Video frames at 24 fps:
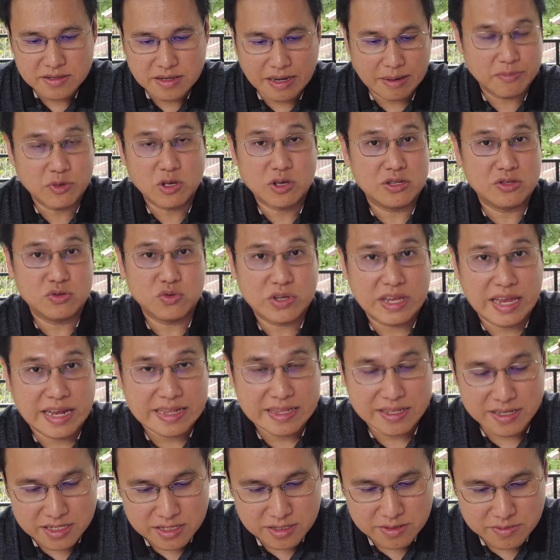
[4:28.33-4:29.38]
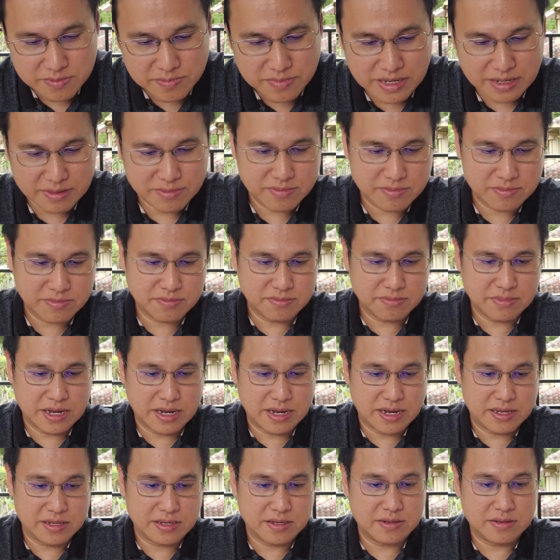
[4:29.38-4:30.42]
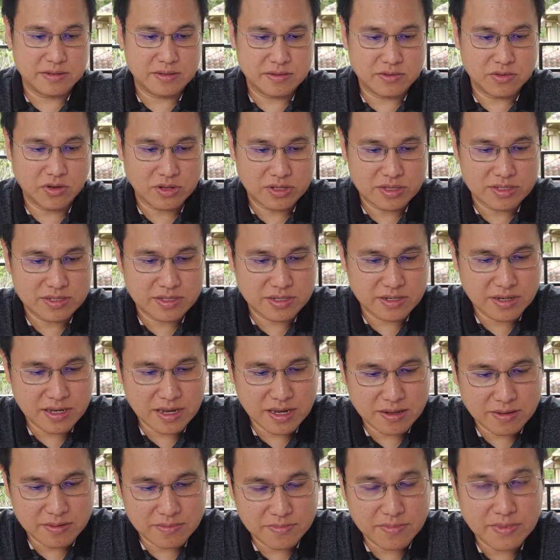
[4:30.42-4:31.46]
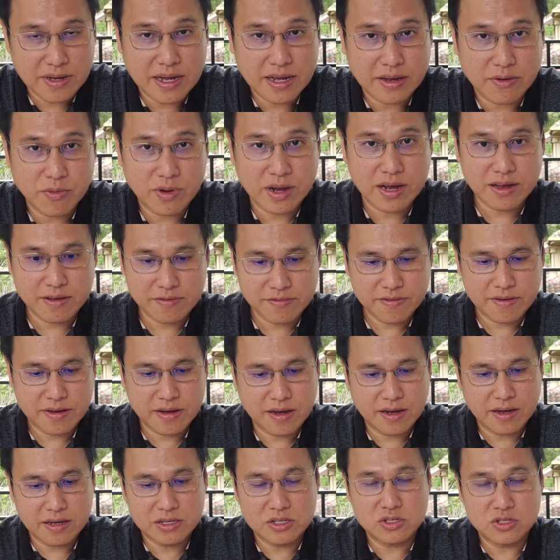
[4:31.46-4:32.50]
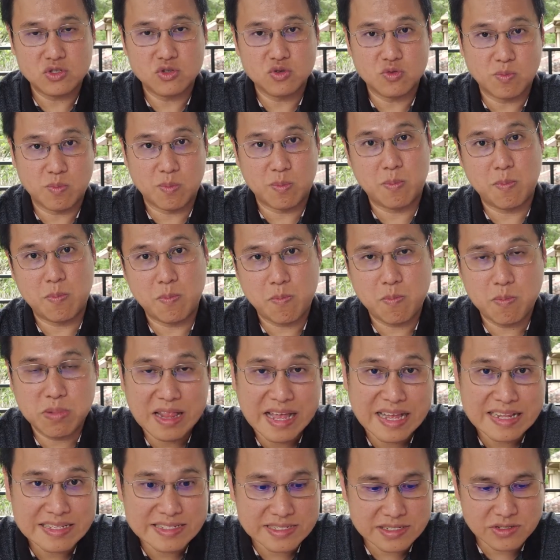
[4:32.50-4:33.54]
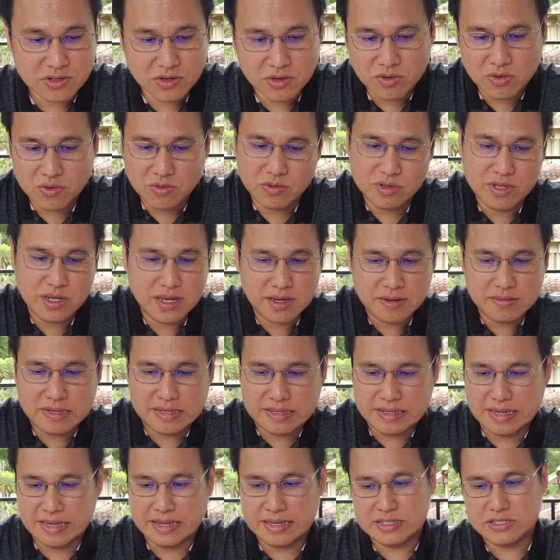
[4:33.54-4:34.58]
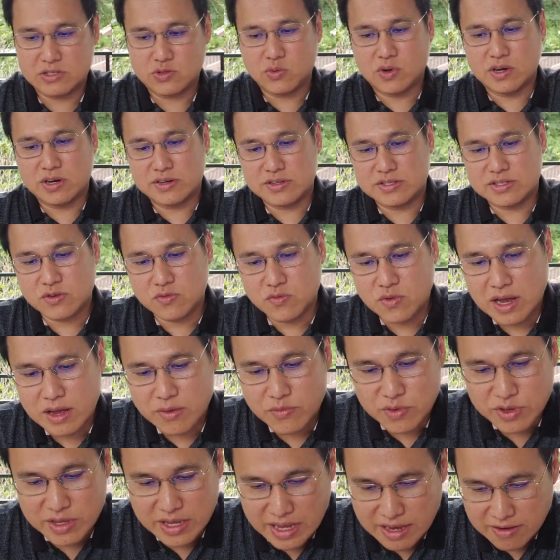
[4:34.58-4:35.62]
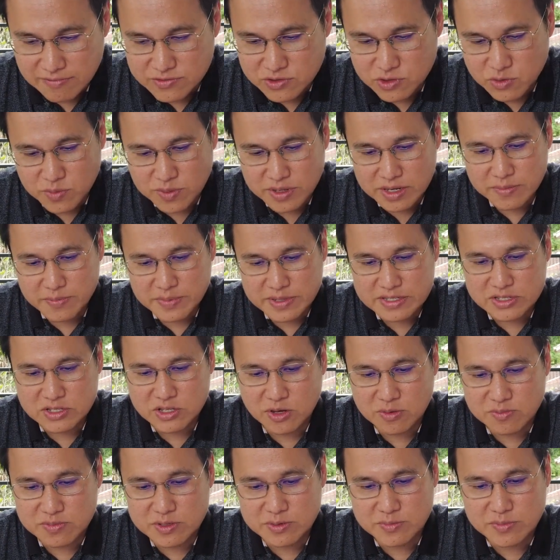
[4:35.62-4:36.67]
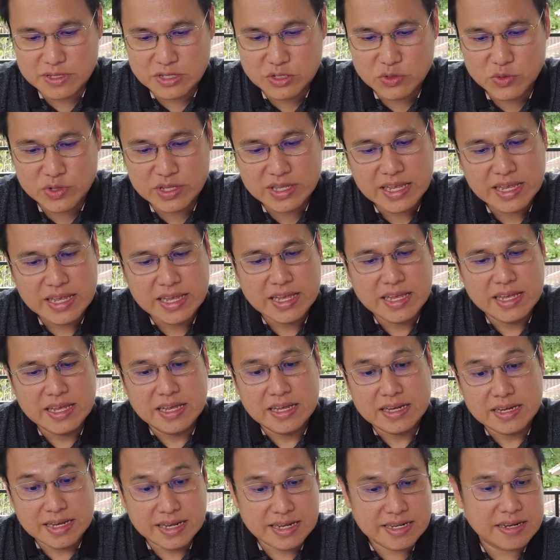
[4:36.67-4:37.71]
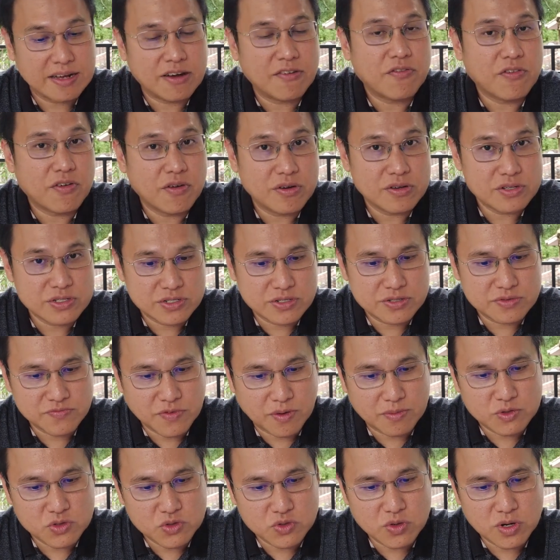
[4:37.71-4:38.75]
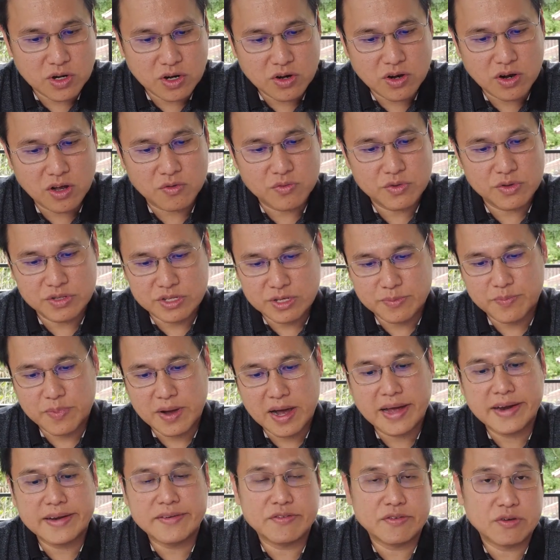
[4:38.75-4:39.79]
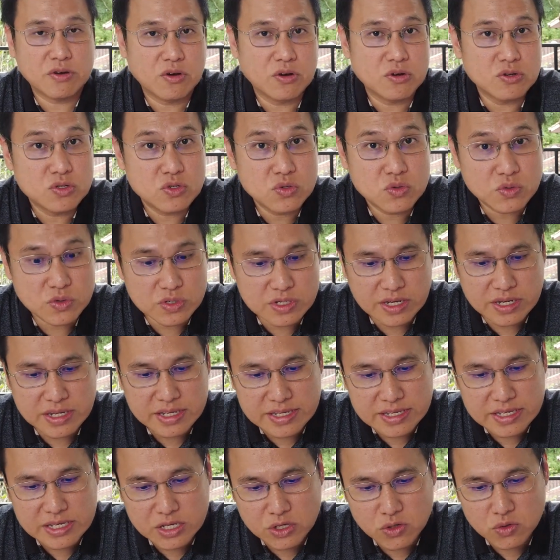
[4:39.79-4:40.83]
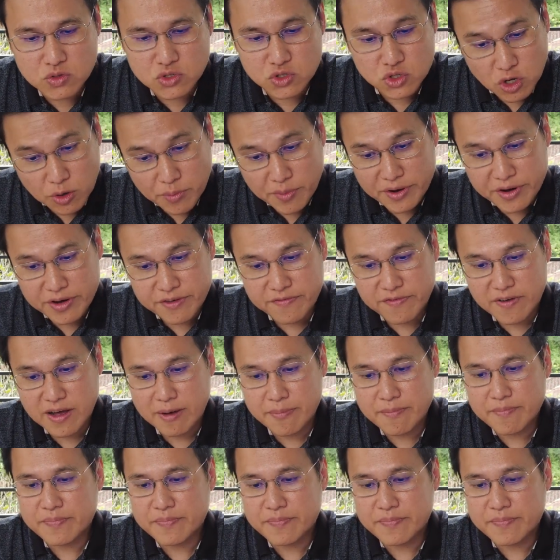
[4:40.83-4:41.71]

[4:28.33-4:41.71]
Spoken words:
I'm not into cactus, but my daughter and my wife are into plants. So yeah, there's a reason why we have so many pit stops in between. Then of course from 2 o'clock we depart, we go to the EQ Strawberry Farm.